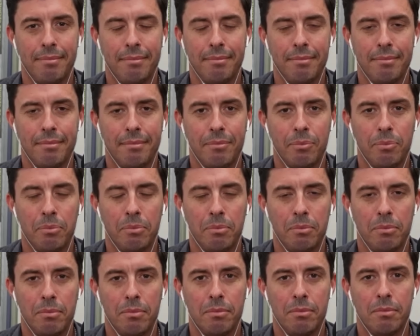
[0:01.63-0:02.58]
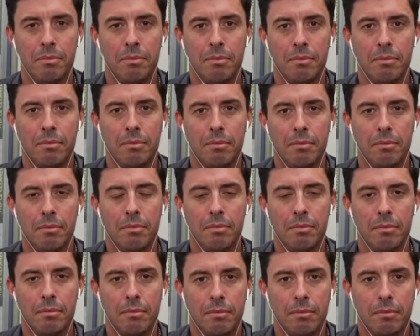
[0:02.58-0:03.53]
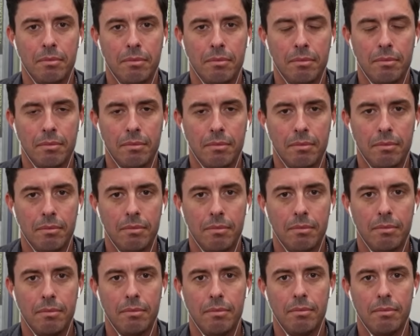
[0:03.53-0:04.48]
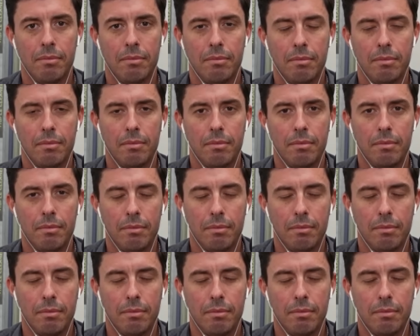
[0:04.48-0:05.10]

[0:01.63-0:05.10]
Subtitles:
The person shown says nothing.